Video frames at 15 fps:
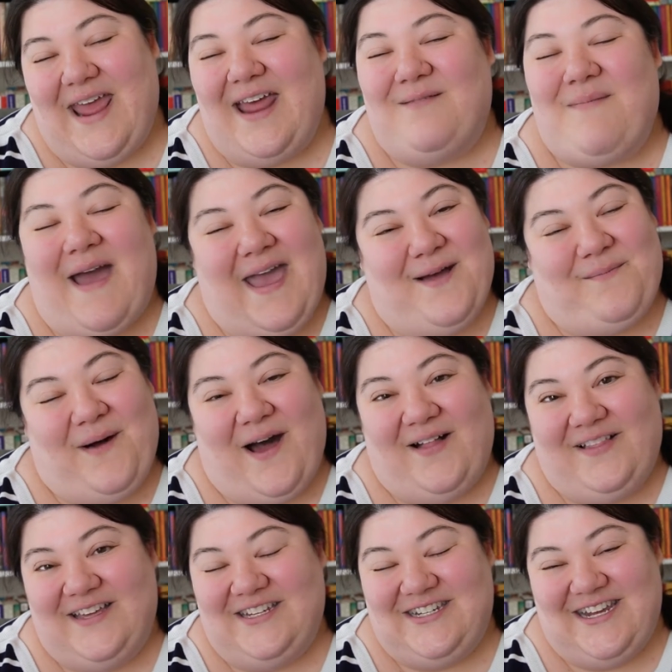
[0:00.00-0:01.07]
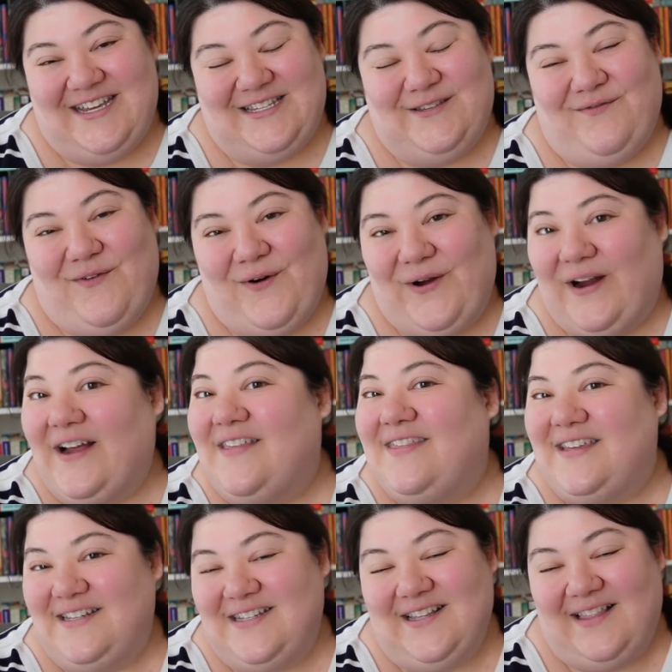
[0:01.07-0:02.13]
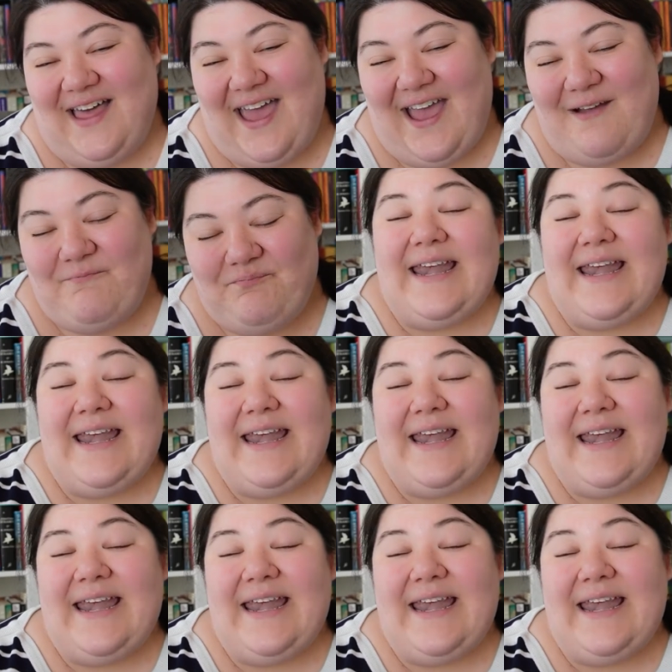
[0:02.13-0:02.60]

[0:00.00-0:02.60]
And my apologies for the delay.